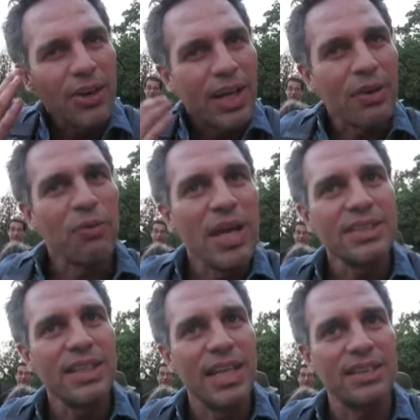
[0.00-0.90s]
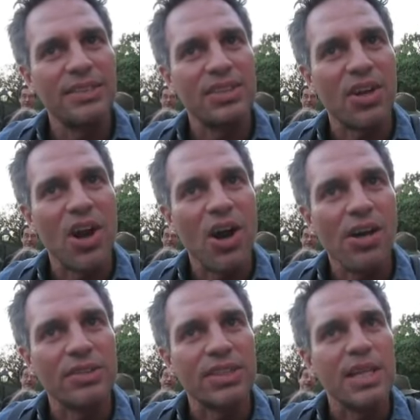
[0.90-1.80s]
it, it resonates in their
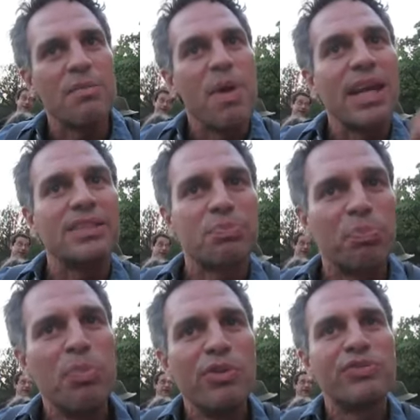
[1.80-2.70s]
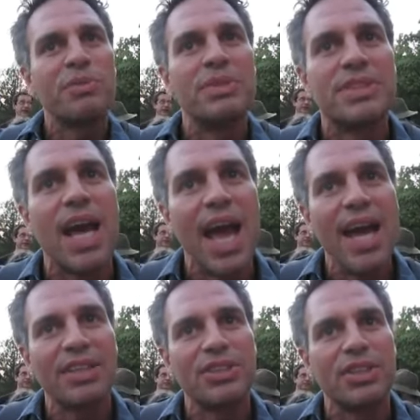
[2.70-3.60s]
hearts, and it moves them into
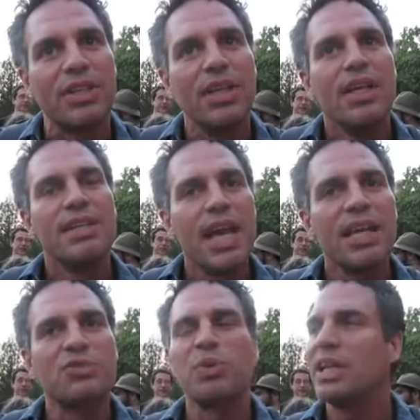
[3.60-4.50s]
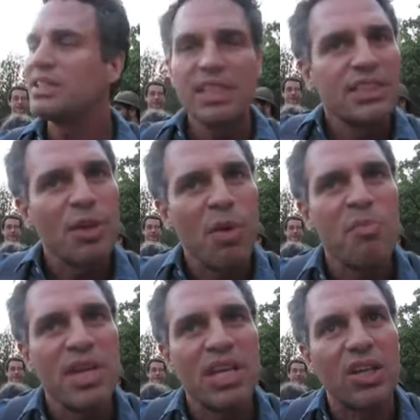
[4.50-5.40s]
action. Yes, when they see someone
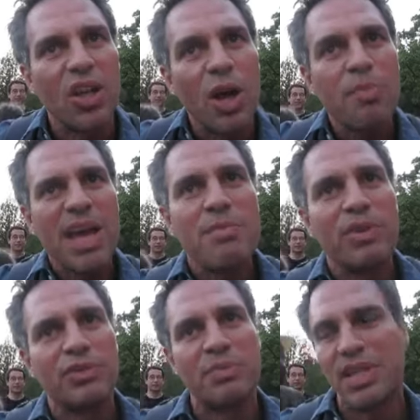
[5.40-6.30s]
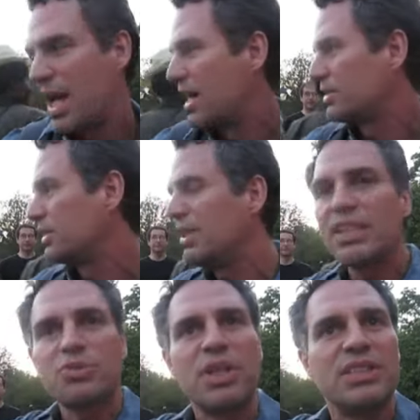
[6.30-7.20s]
being clubbed, that moves them into action.
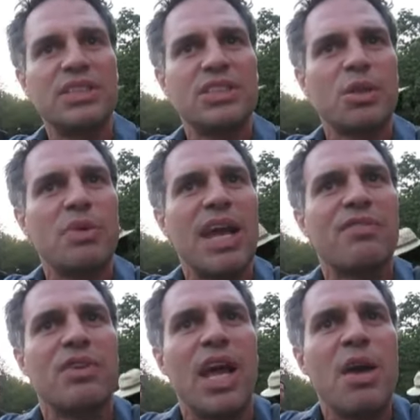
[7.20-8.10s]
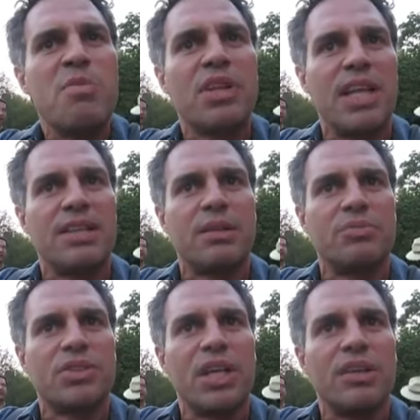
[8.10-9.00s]
Yes, when they see someone have to emulate
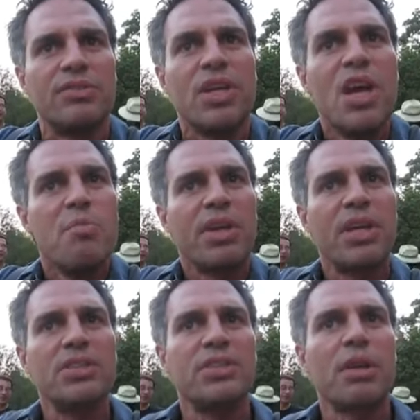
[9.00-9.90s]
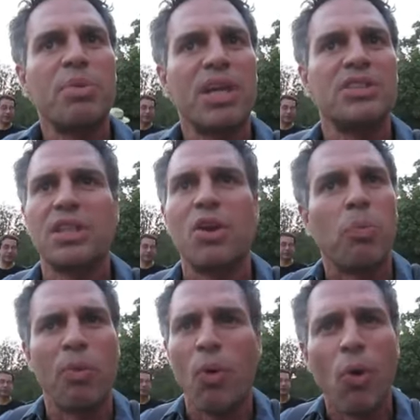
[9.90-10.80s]
themselves because of the
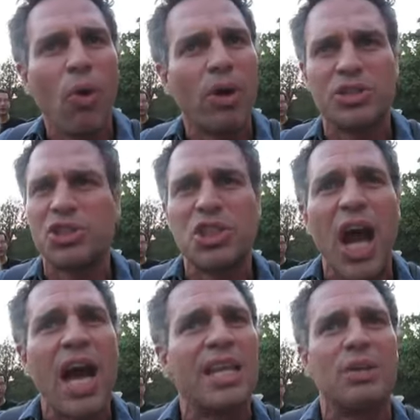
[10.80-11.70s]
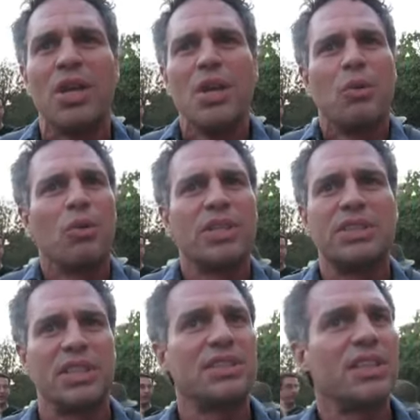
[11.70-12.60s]
poor, shoddy
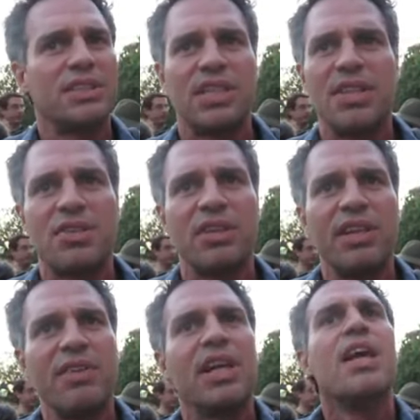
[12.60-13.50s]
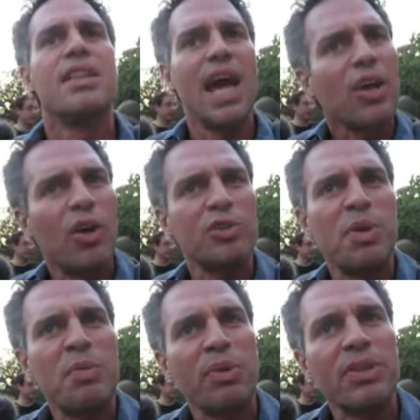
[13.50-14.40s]
existence that they're living, that calls
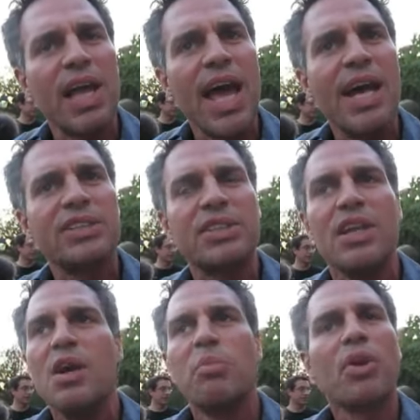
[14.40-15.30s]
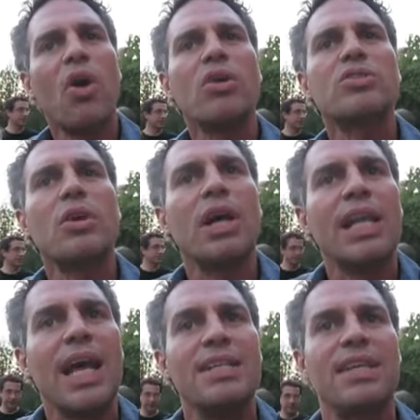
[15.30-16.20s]
people into action. But also
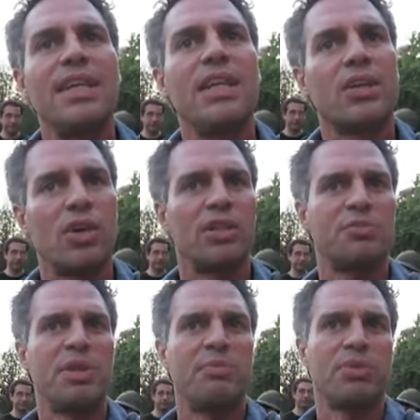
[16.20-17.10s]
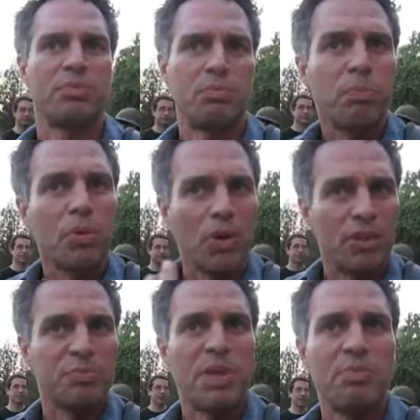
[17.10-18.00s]
an idea calls people
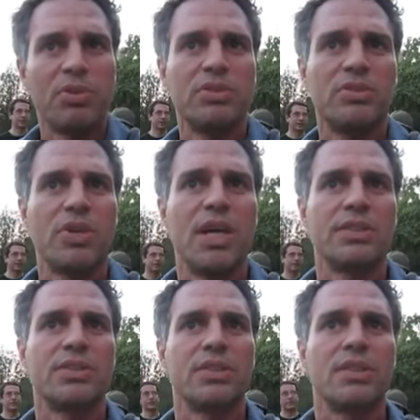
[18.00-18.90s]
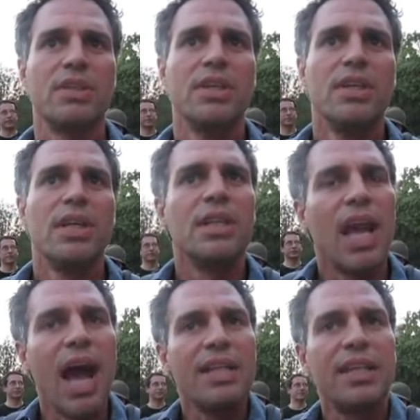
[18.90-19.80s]
into action. And
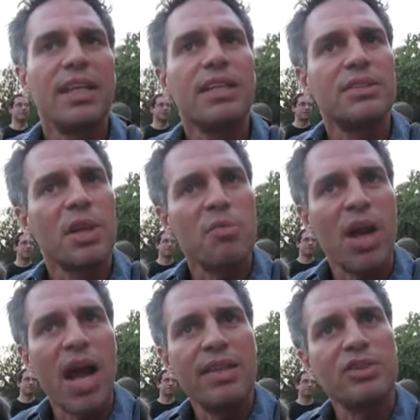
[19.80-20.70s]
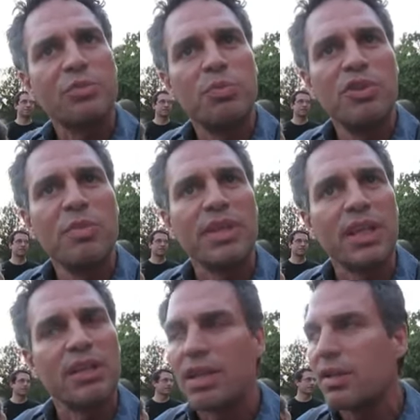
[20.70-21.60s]
the idea is that behind this movement,
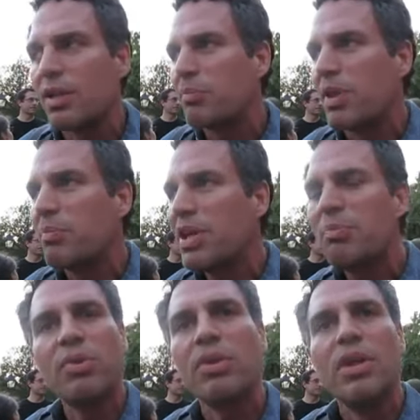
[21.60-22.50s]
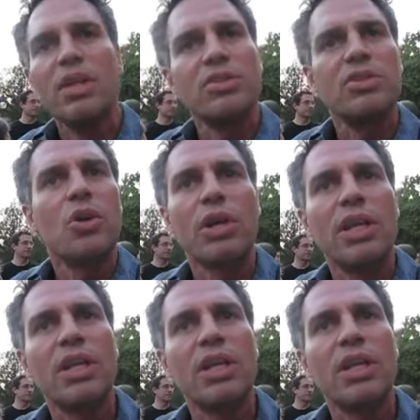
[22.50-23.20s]
that people, there's no